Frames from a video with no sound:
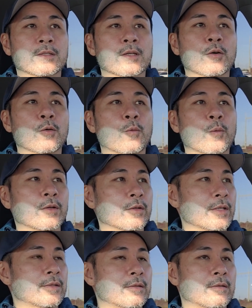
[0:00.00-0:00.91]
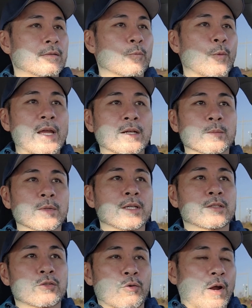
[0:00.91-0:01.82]
So when you're just
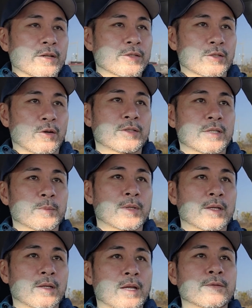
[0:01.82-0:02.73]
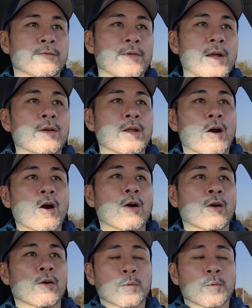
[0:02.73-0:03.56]
randomly trying to start something, it's very hard.